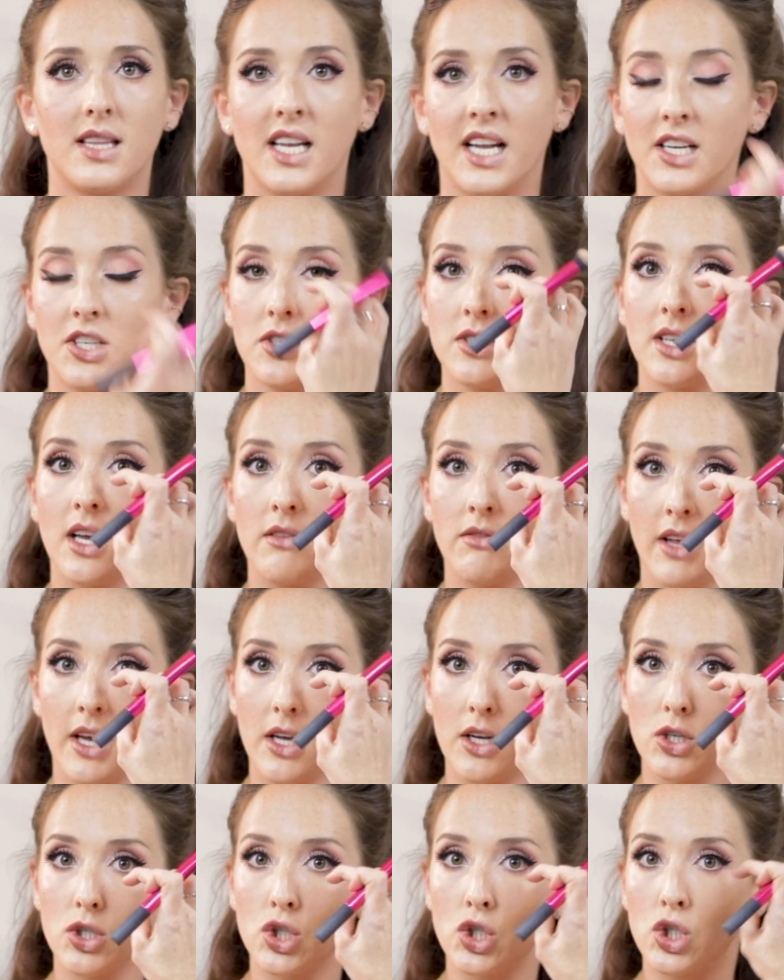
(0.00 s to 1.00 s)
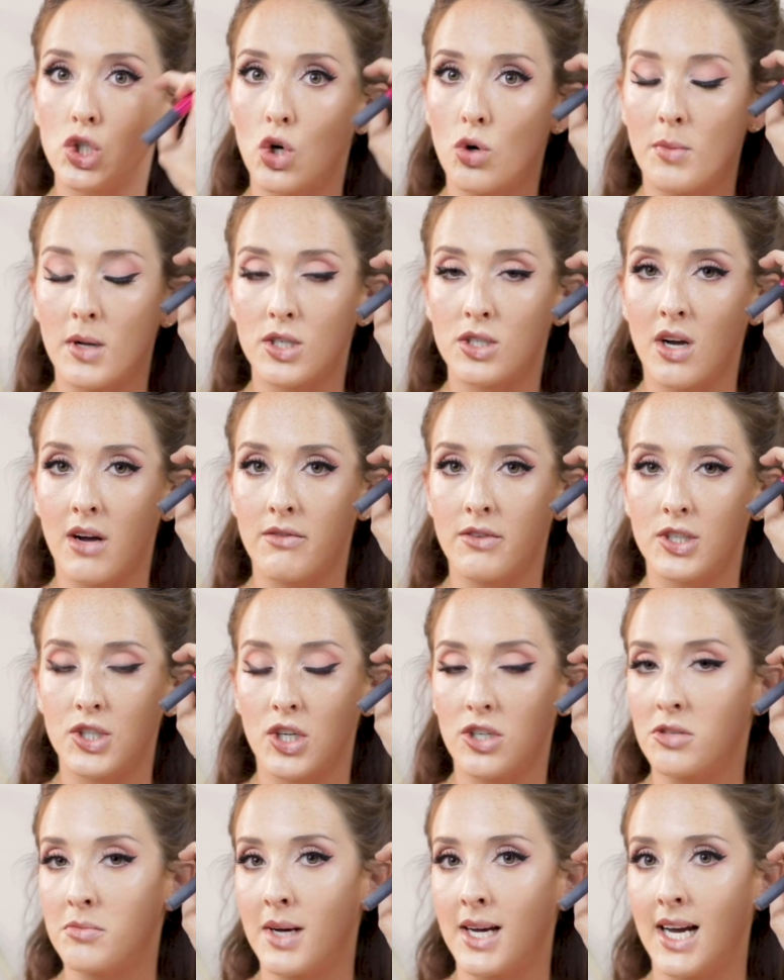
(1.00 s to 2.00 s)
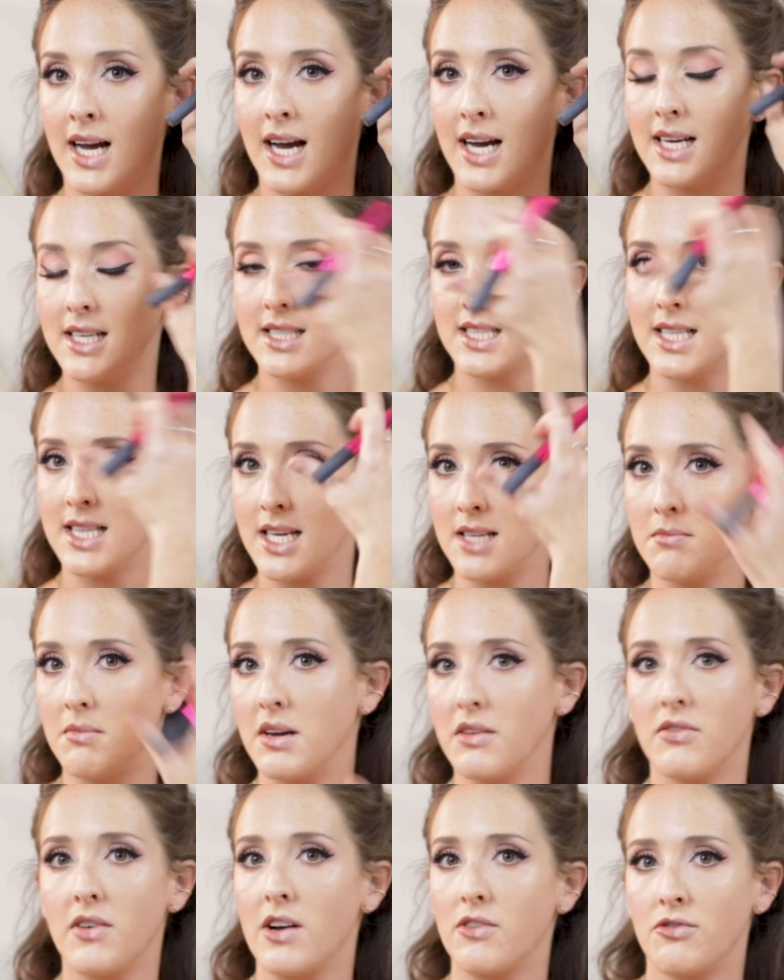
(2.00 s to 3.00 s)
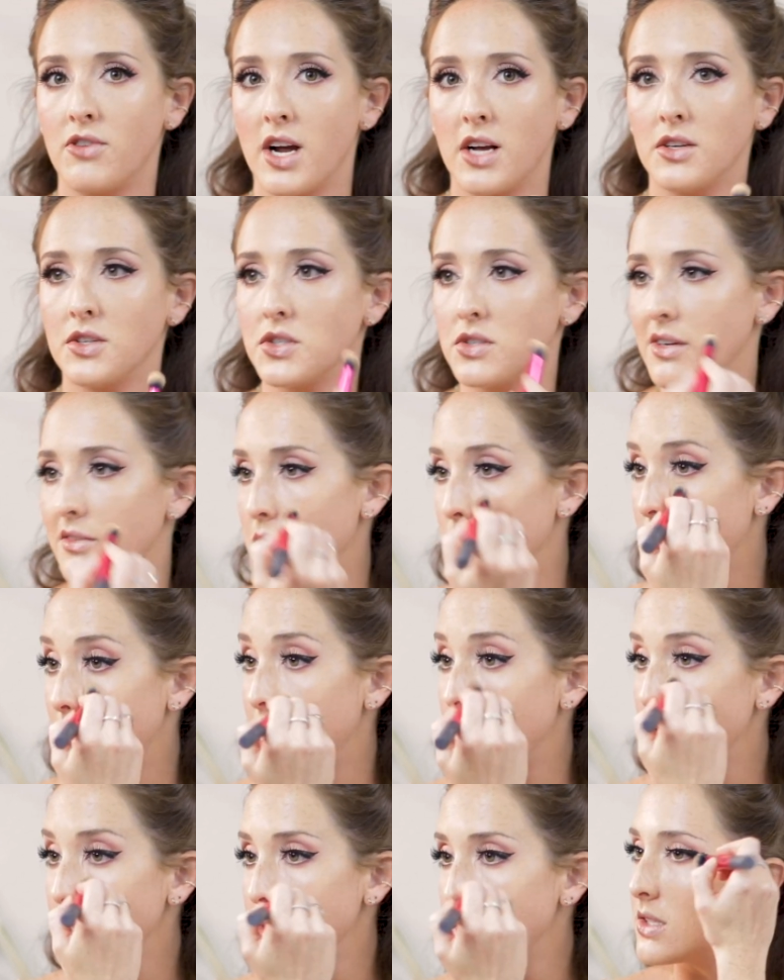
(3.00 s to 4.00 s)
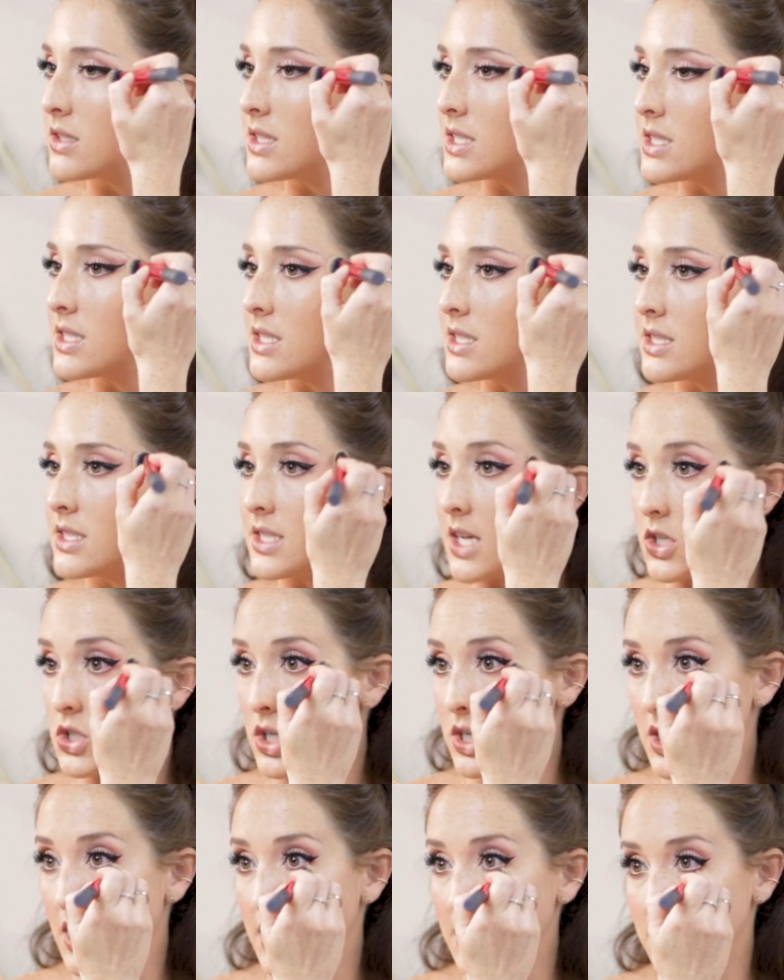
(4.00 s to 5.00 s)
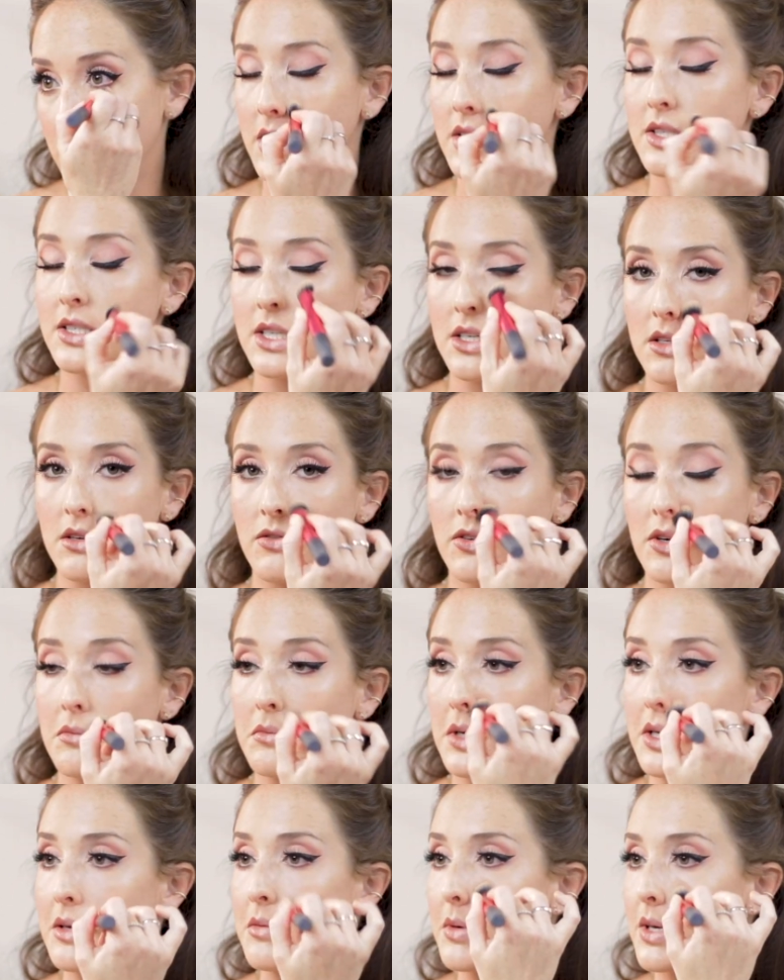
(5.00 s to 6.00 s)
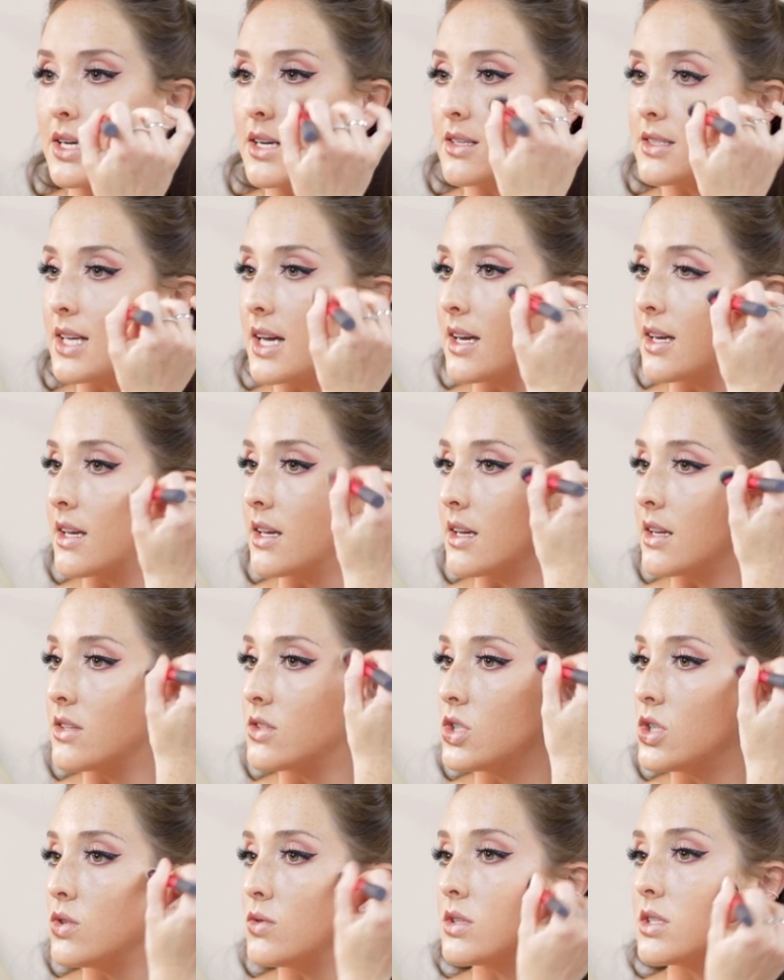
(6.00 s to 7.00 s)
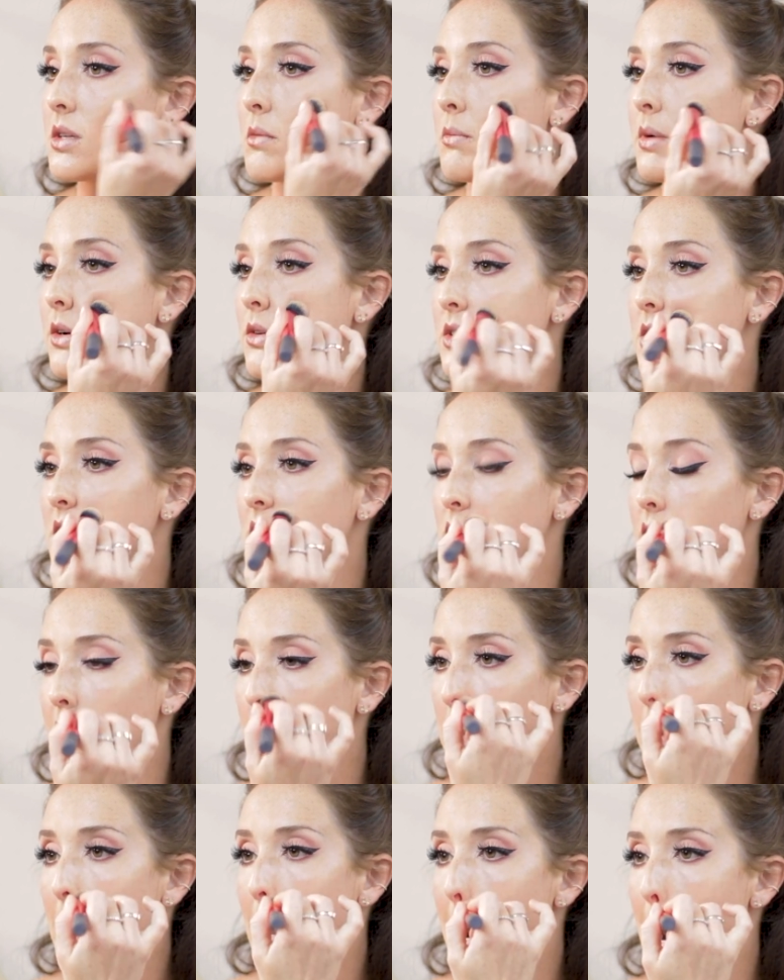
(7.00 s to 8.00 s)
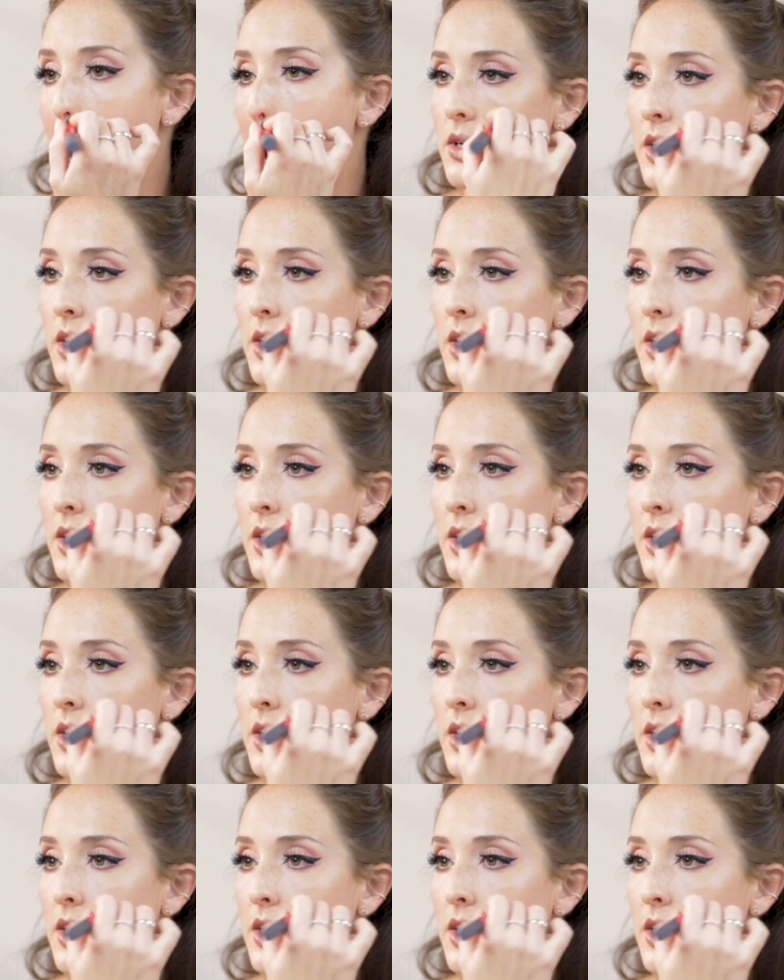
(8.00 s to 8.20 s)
then I just have like so much coverage under my eyes and then my freckles are everywhere else. So this is such a nice concealer for me because I can choose to build it if I want